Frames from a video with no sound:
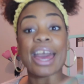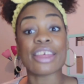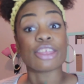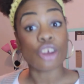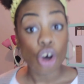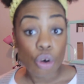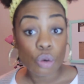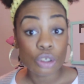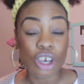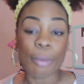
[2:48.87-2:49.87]
And
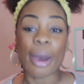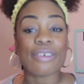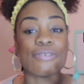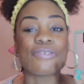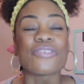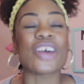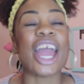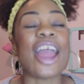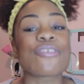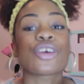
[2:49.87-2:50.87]
those are my
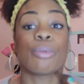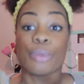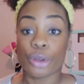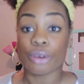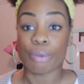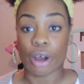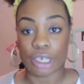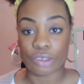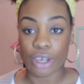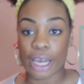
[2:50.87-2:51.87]
favorite beauty
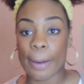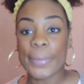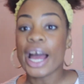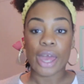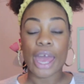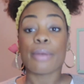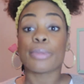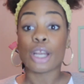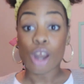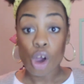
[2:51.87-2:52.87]
products right now. And
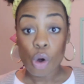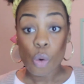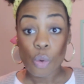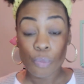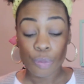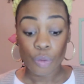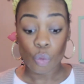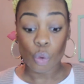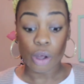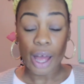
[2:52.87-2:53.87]
below
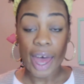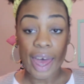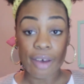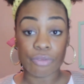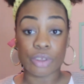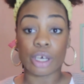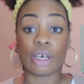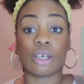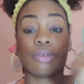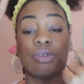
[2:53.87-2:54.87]
we'll have
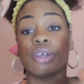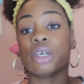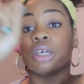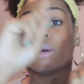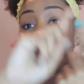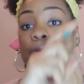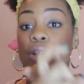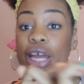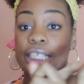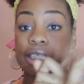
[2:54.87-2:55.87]
the
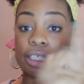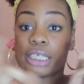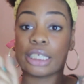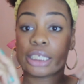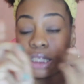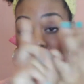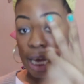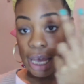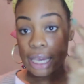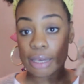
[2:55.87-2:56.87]
prices,
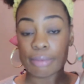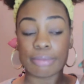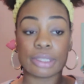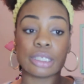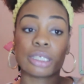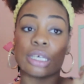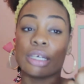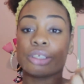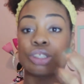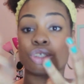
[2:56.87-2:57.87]
names,
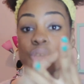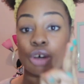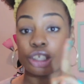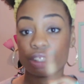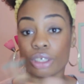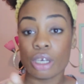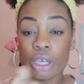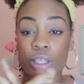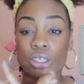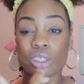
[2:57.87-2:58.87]
storage,
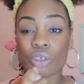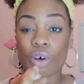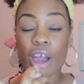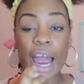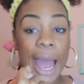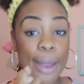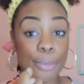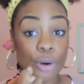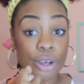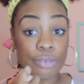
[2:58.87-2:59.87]
the store I
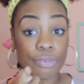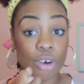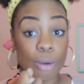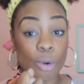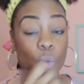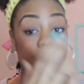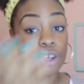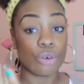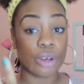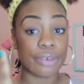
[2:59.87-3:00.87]
bought it from or where
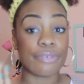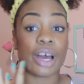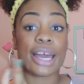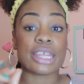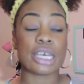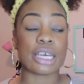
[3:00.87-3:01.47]
you can find